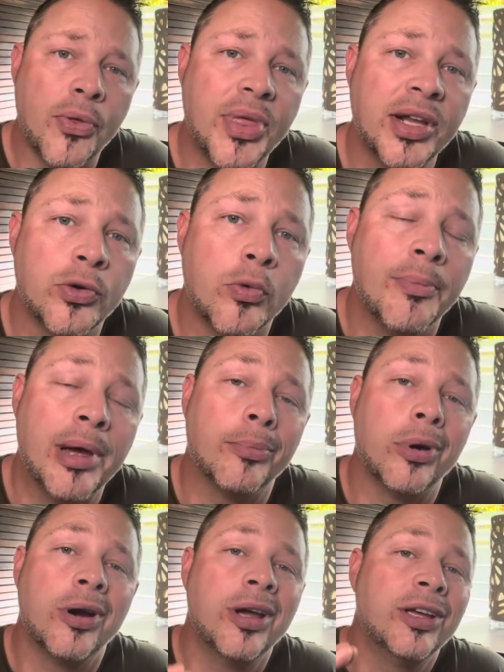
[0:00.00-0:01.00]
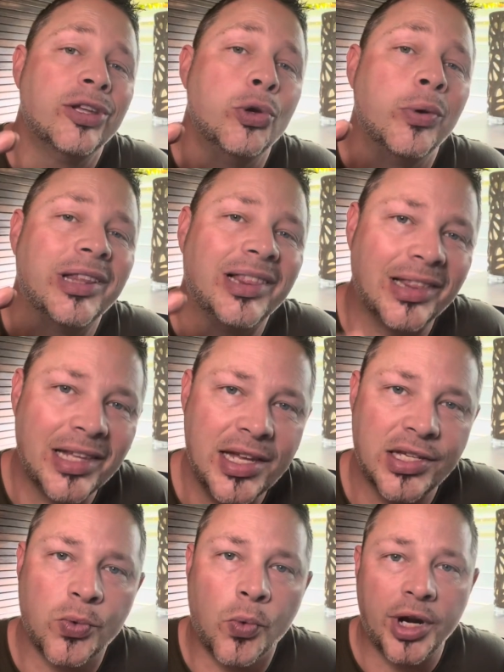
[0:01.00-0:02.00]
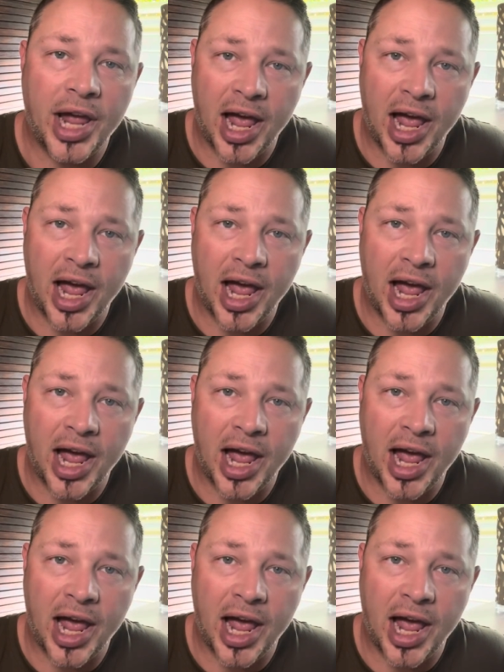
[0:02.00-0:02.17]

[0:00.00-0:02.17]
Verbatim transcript: thing to remember, you at least want to